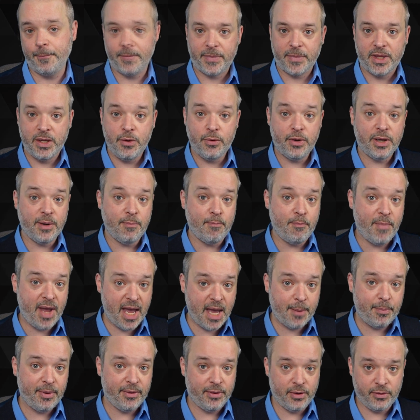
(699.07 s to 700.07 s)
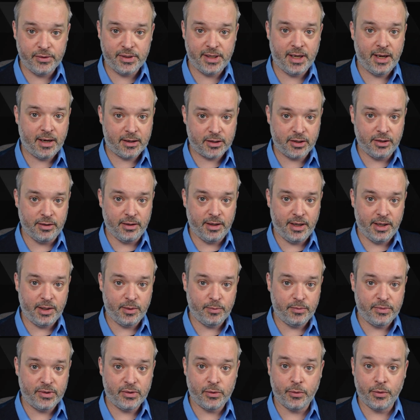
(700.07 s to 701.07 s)
You can map those action
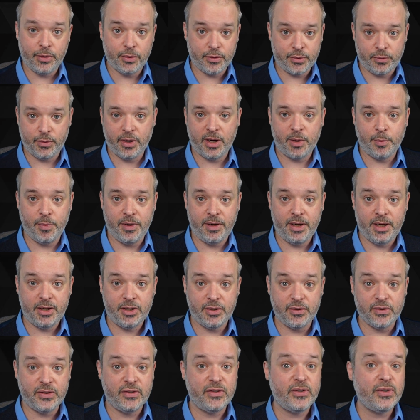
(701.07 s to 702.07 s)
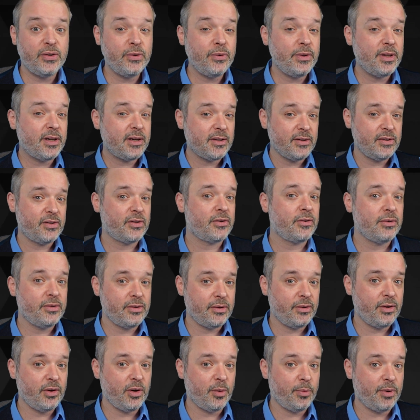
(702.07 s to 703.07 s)
items or those recommendations to the concerns or
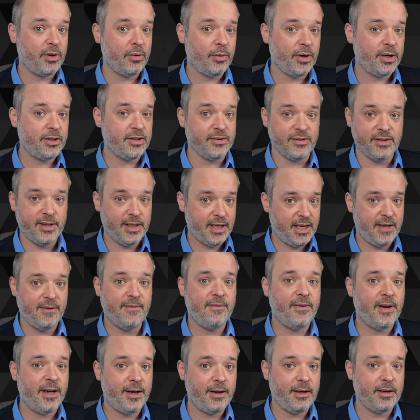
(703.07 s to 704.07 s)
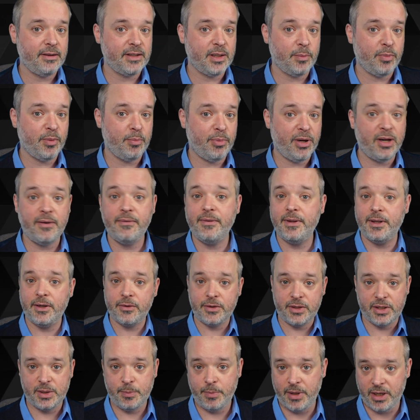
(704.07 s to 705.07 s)
the open questions, the key findings up above, and there's
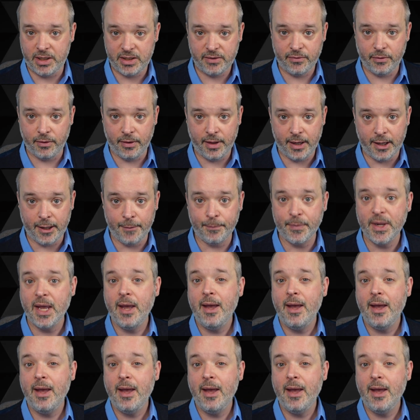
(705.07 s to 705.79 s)
a space for that.